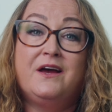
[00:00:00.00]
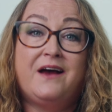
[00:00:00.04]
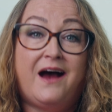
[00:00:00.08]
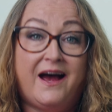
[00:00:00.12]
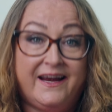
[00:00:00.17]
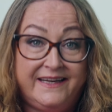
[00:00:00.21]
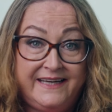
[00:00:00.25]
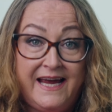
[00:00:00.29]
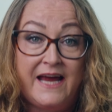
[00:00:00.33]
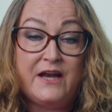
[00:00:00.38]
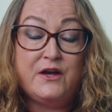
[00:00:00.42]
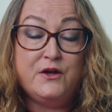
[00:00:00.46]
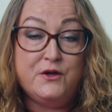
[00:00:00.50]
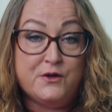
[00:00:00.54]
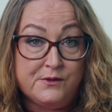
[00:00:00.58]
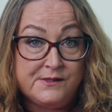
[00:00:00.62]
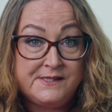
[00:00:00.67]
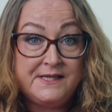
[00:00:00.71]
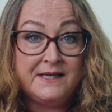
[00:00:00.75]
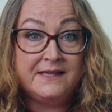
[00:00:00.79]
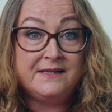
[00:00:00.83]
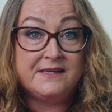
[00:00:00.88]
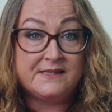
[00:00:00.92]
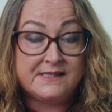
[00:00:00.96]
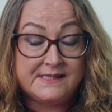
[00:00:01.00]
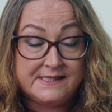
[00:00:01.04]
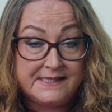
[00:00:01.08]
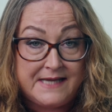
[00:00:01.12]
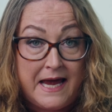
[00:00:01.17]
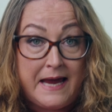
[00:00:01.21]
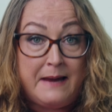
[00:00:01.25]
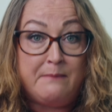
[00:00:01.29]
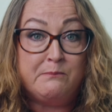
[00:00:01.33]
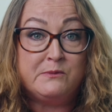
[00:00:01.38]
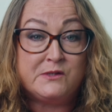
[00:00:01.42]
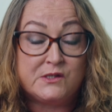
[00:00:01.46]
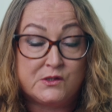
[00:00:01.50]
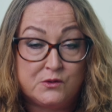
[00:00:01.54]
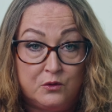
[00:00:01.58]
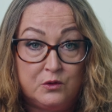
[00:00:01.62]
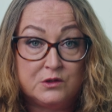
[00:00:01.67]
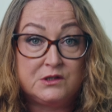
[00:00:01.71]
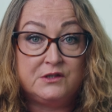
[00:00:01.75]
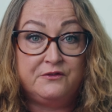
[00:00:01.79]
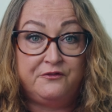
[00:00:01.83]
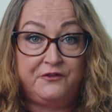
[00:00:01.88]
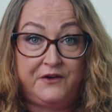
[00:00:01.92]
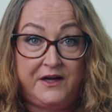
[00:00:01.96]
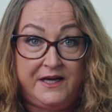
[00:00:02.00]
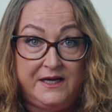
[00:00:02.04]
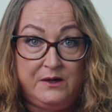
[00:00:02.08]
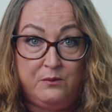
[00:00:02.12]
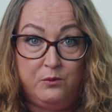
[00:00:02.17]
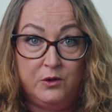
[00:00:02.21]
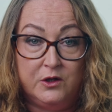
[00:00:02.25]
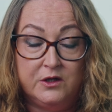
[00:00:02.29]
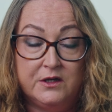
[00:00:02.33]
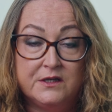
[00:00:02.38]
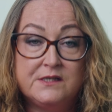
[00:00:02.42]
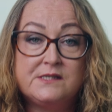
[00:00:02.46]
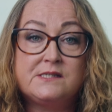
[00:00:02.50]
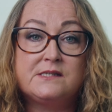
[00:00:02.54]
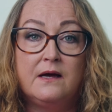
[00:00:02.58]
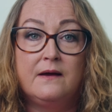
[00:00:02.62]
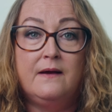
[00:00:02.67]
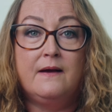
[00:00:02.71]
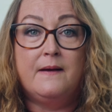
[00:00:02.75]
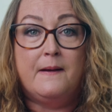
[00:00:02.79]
again, using the same sort of keywords,